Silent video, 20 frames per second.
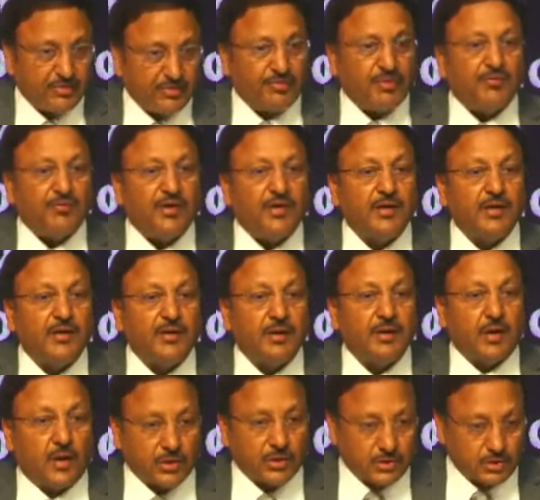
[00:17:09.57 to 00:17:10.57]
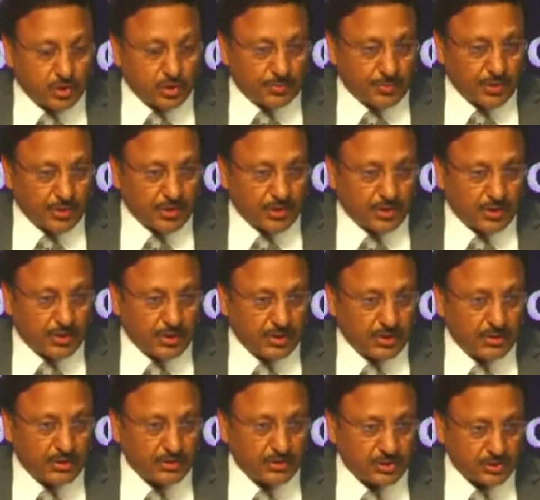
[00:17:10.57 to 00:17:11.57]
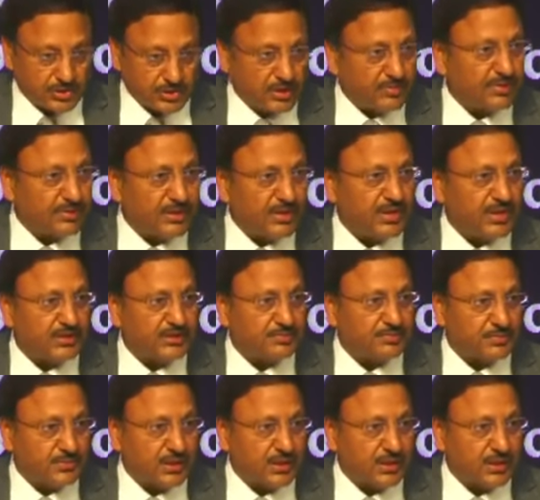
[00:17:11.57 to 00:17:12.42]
We will also put it on social media